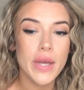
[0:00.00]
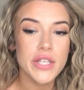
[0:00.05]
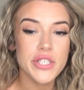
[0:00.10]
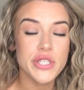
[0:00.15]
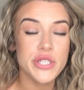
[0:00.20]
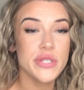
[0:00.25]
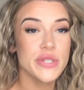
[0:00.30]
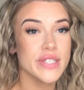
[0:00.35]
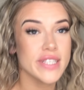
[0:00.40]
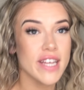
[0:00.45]

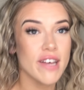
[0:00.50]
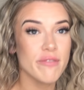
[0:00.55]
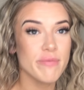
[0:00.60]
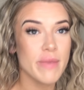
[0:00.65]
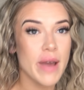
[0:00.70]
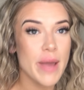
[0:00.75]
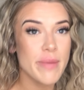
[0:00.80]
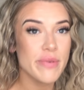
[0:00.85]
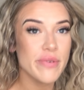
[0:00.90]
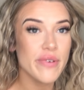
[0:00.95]
She does have
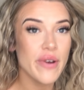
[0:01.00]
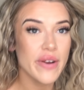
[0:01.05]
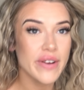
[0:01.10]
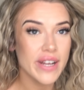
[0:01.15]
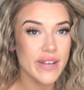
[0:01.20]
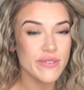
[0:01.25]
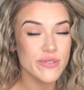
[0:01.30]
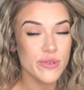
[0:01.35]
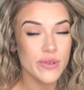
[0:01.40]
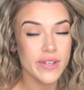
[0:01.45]
my before
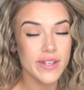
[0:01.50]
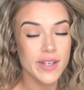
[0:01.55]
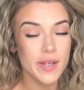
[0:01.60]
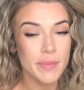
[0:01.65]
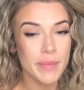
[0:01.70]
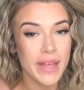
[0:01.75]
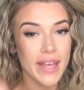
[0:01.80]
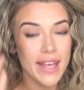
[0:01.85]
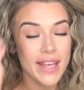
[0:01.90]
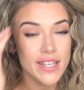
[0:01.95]
and after on
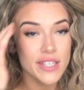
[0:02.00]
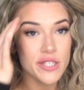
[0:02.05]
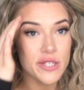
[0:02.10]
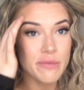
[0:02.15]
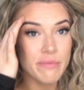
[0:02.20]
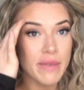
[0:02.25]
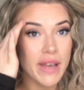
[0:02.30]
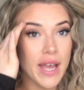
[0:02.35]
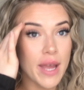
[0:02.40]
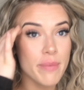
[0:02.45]
her page.
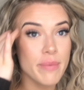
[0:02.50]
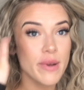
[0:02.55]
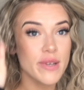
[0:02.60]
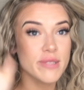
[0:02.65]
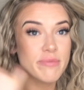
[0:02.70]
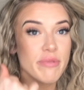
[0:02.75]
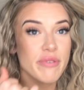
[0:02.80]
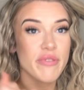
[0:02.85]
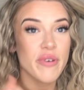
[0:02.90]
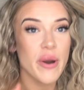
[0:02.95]
My
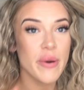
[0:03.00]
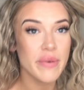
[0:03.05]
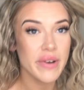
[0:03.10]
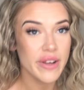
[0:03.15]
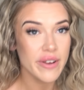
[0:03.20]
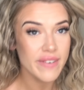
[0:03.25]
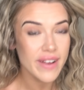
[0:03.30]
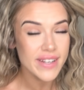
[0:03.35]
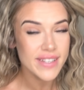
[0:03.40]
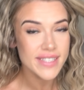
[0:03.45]
eyebrows before were
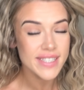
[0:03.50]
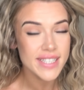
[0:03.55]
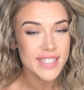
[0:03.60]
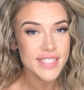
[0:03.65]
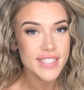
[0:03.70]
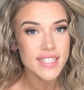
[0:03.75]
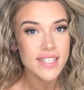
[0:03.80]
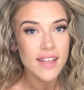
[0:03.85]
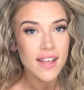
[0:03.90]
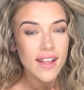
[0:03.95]

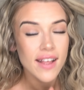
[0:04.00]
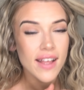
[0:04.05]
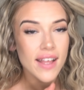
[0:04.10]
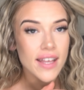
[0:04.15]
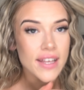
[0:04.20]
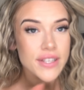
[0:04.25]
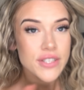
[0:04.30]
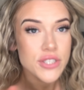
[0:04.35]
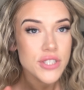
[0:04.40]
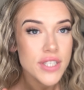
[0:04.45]
horrendous
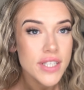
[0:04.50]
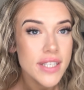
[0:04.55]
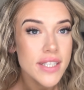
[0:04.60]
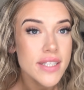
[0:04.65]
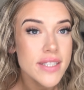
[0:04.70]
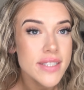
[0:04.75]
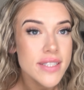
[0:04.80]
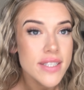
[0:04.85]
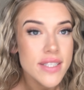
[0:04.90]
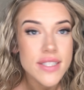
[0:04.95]
and
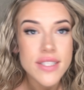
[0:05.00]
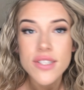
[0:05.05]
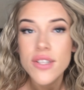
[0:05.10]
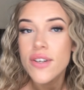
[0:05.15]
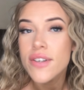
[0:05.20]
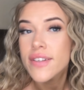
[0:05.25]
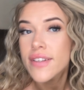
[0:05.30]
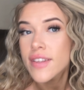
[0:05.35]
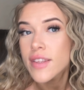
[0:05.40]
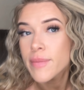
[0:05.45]
she's
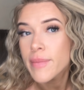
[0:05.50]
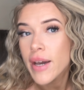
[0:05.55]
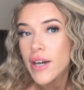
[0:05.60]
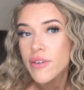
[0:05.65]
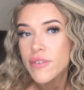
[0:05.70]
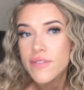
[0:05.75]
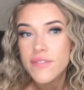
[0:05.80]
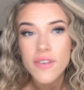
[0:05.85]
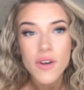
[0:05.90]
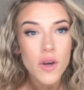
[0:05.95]
sorted them
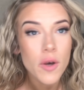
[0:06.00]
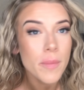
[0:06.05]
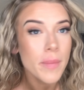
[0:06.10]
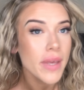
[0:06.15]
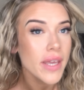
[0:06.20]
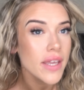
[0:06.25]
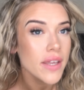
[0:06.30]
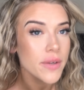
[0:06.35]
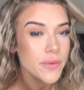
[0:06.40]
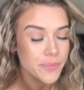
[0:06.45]
out for me.